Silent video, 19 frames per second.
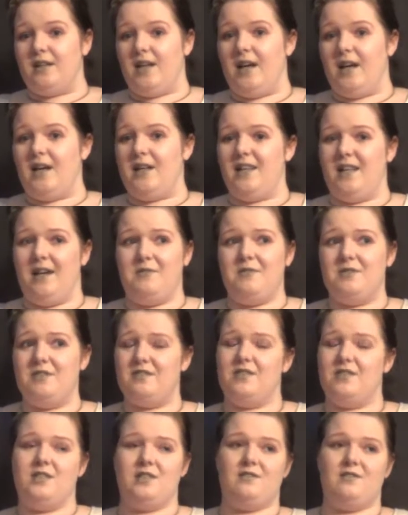That
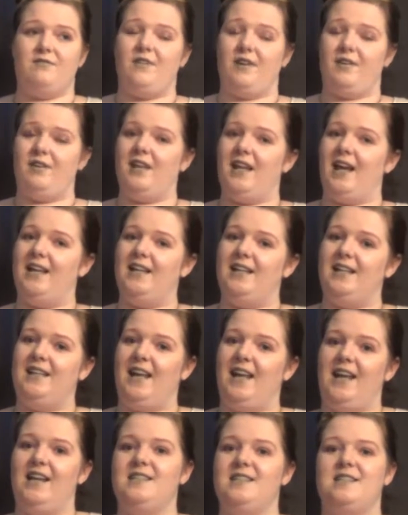one's just very lightly
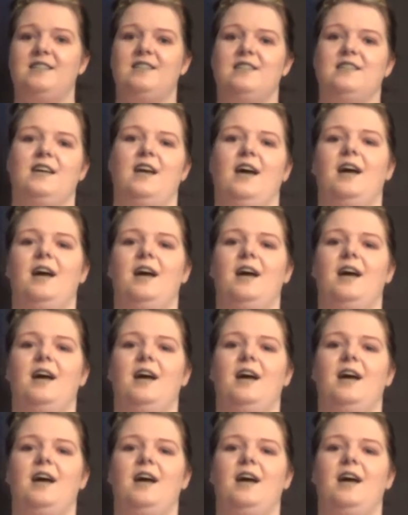laced.